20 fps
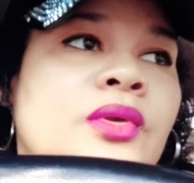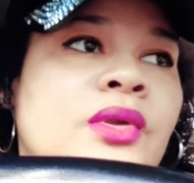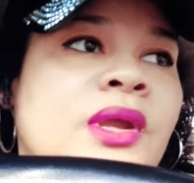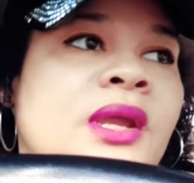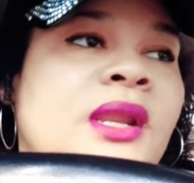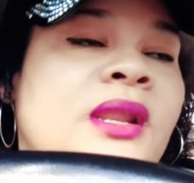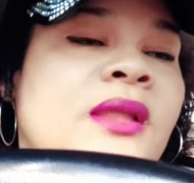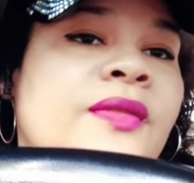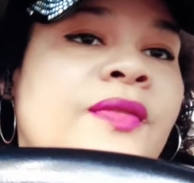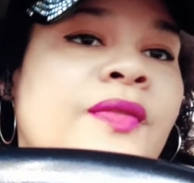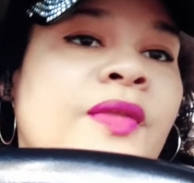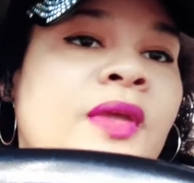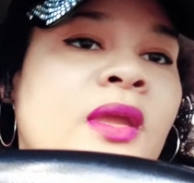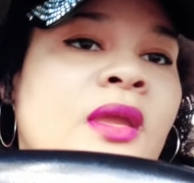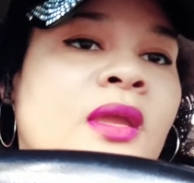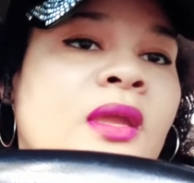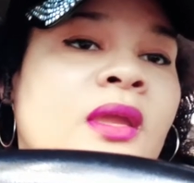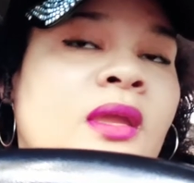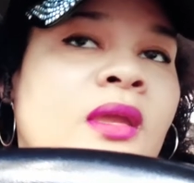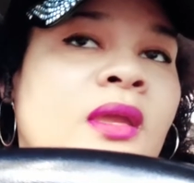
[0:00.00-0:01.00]

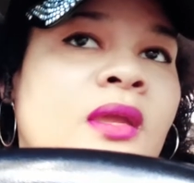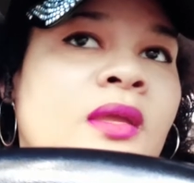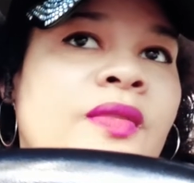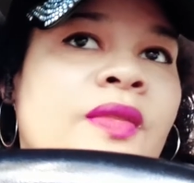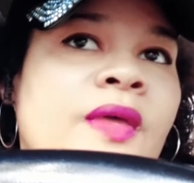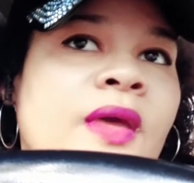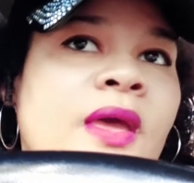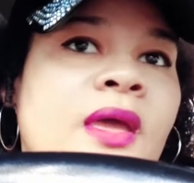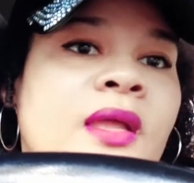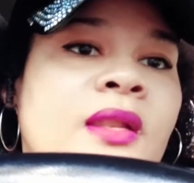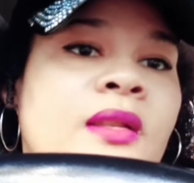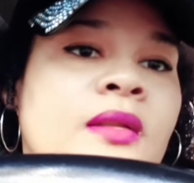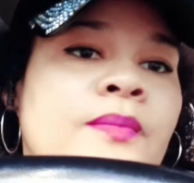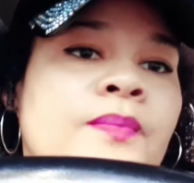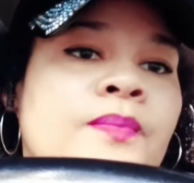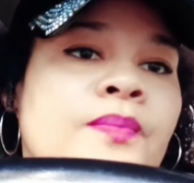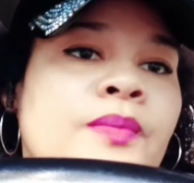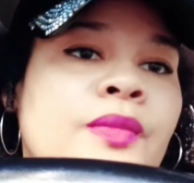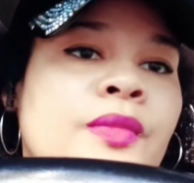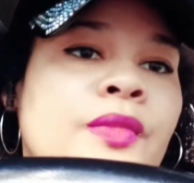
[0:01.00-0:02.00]
anything that,
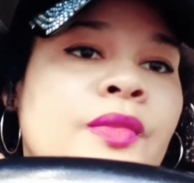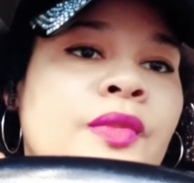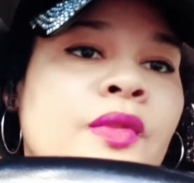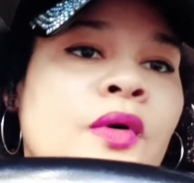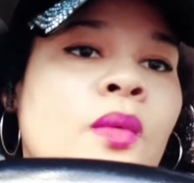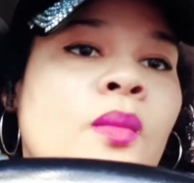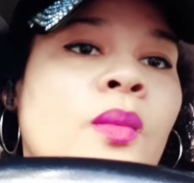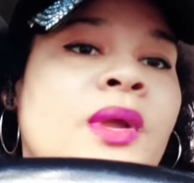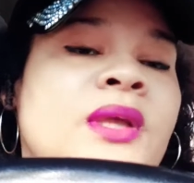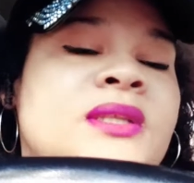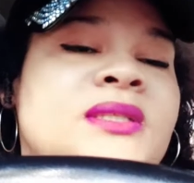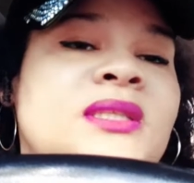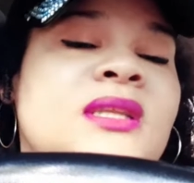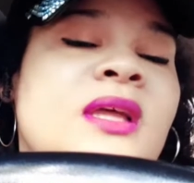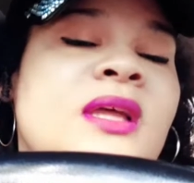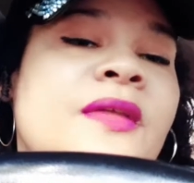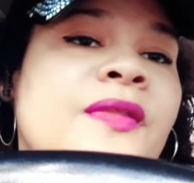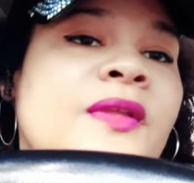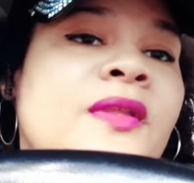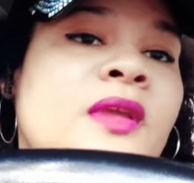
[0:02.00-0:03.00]
no, it's
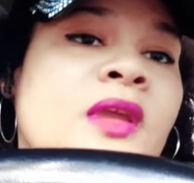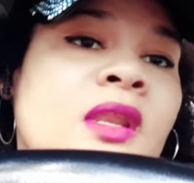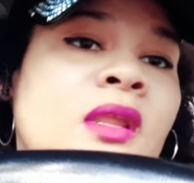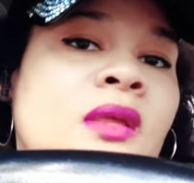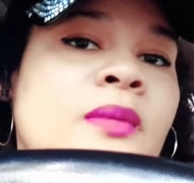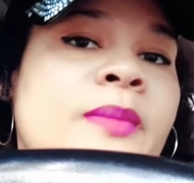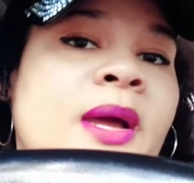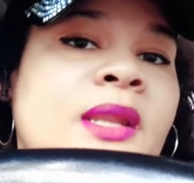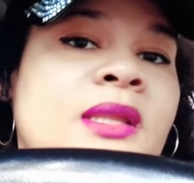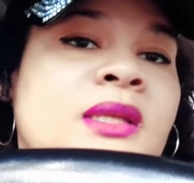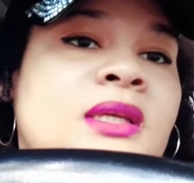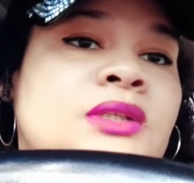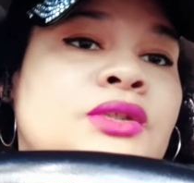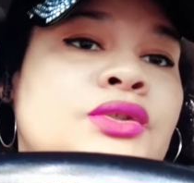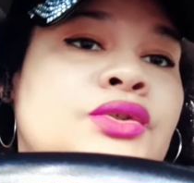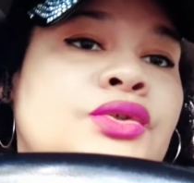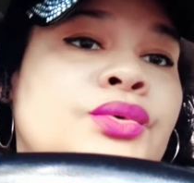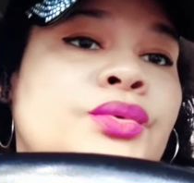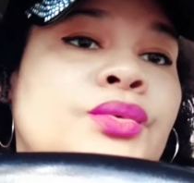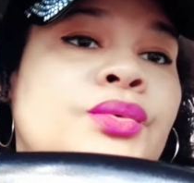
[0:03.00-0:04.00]
nothing that anybody
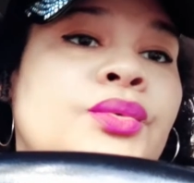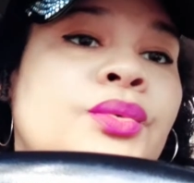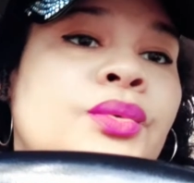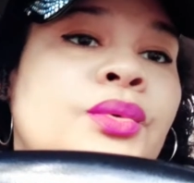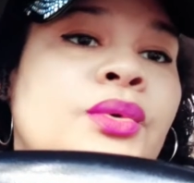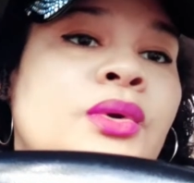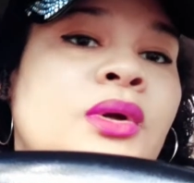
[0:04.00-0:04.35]
can do.